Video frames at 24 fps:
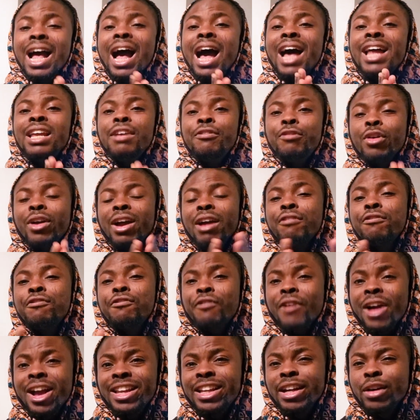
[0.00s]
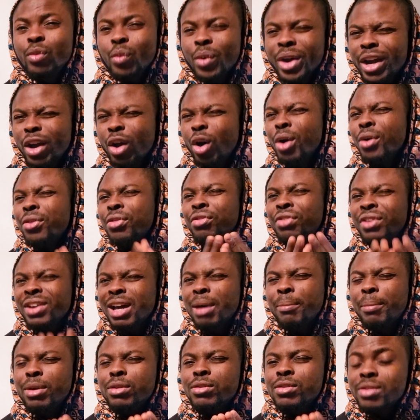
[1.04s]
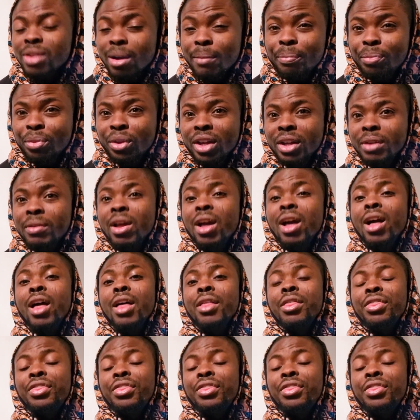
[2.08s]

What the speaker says: And if you can find a way or think about something